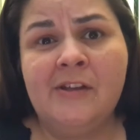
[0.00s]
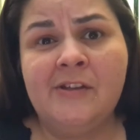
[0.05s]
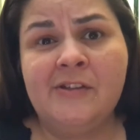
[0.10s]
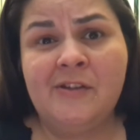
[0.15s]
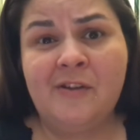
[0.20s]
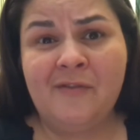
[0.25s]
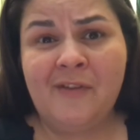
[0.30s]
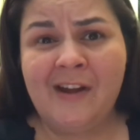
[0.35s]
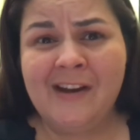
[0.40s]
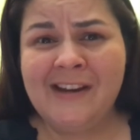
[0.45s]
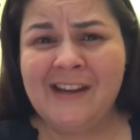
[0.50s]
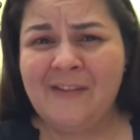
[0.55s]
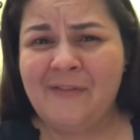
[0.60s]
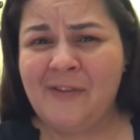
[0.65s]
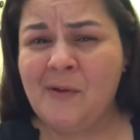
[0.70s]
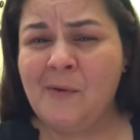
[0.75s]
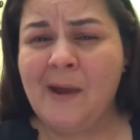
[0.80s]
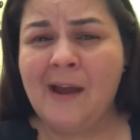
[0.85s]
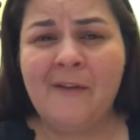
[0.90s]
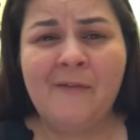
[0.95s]
So Vanna, if
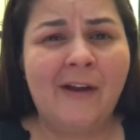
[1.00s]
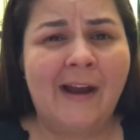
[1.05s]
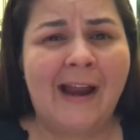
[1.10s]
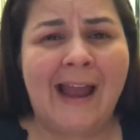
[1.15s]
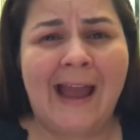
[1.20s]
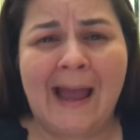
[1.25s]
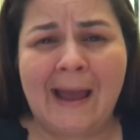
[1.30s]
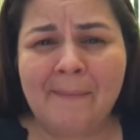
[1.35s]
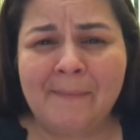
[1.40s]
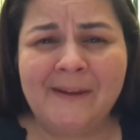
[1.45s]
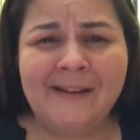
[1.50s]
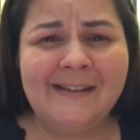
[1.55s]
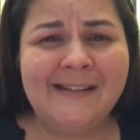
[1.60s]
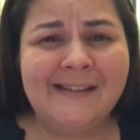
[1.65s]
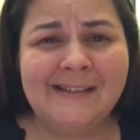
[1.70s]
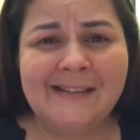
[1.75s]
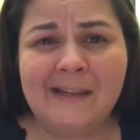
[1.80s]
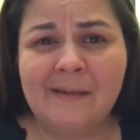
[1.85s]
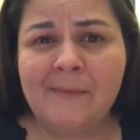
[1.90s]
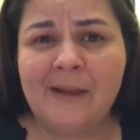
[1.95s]
you ever happen
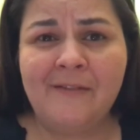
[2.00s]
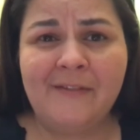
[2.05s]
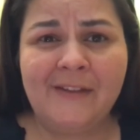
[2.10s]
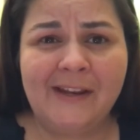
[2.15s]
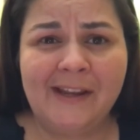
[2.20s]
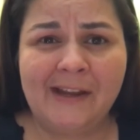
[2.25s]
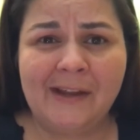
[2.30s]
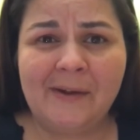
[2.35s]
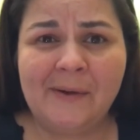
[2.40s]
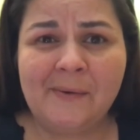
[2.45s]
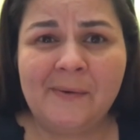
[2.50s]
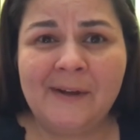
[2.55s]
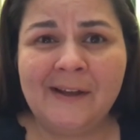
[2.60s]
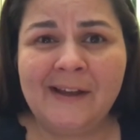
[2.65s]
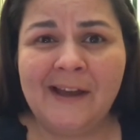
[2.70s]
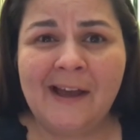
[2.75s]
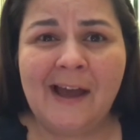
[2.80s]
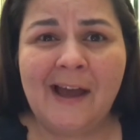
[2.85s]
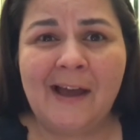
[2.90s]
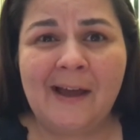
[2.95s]
to see my video,
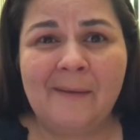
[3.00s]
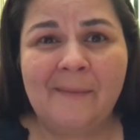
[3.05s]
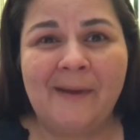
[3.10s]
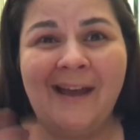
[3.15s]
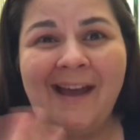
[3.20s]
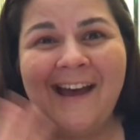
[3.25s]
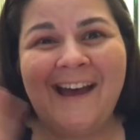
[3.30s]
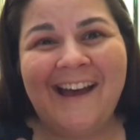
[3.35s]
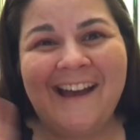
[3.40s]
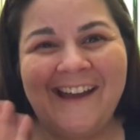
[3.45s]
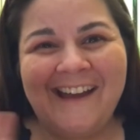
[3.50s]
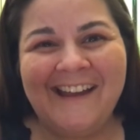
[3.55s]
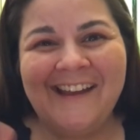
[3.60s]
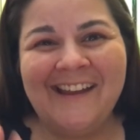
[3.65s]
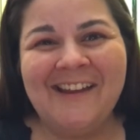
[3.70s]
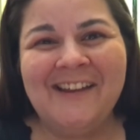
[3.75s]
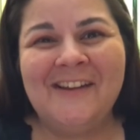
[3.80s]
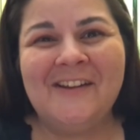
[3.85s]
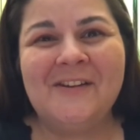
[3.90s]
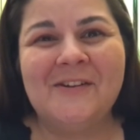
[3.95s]
hi,
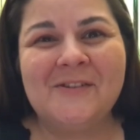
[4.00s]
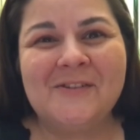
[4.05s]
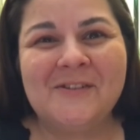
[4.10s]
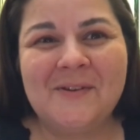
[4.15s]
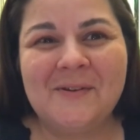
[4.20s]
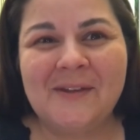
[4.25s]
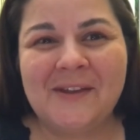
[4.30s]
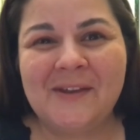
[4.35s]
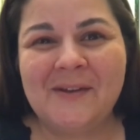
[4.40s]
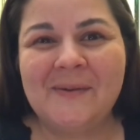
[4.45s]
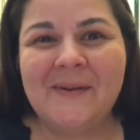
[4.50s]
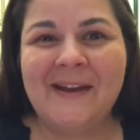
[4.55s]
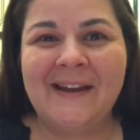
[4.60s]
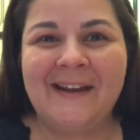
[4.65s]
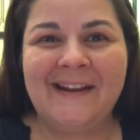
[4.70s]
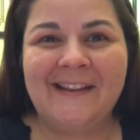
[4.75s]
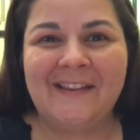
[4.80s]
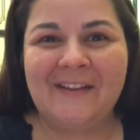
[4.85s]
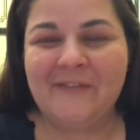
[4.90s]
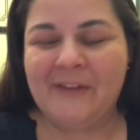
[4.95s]
you're so cute and
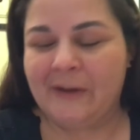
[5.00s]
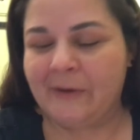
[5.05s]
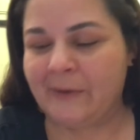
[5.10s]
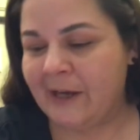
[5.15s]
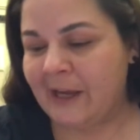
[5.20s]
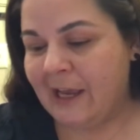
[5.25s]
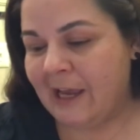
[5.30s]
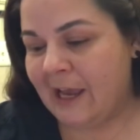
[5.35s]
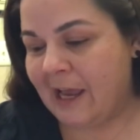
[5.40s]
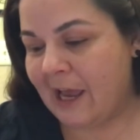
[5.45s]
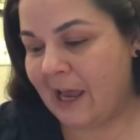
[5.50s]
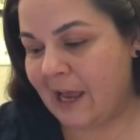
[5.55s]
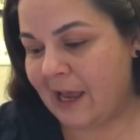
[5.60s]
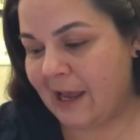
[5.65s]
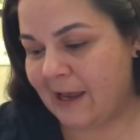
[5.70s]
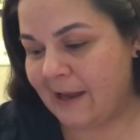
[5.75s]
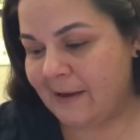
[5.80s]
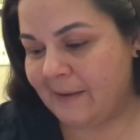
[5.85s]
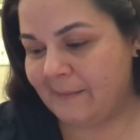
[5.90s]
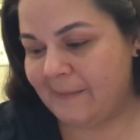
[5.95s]
I love you.
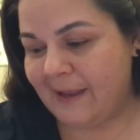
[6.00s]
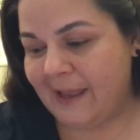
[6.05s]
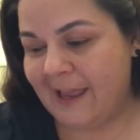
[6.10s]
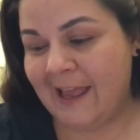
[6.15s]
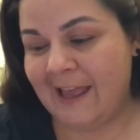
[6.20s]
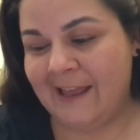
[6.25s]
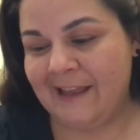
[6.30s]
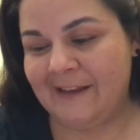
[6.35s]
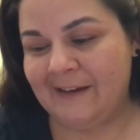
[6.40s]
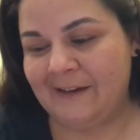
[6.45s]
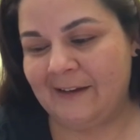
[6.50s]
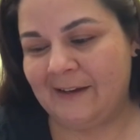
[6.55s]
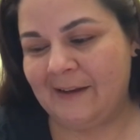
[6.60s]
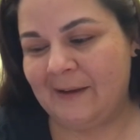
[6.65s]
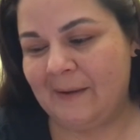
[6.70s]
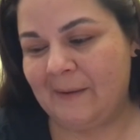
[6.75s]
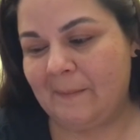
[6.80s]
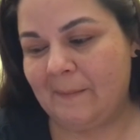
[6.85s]
And